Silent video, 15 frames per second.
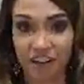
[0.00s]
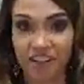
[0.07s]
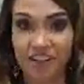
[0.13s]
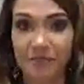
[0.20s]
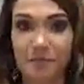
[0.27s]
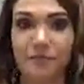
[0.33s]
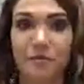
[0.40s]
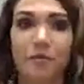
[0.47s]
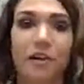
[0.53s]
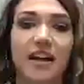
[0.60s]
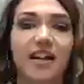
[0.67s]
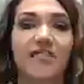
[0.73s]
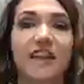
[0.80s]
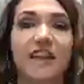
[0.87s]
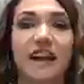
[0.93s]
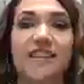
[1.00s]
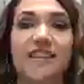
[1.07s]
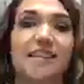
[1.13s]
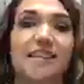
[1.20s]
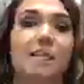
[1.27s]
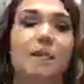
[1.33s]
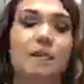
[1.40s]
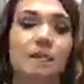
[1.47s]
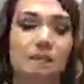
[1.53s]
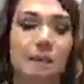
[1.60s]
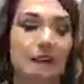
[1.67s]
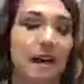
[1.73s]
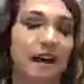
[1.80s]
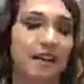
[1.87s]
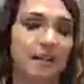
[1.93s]
first. Before I even ask them, I want
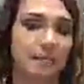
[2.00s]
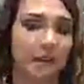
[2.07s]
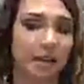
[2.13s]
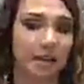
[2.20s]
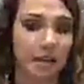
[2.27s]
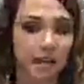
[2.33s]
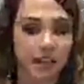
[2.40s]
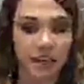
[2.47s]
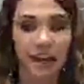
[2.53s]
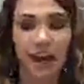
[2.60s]
somebody to ask me.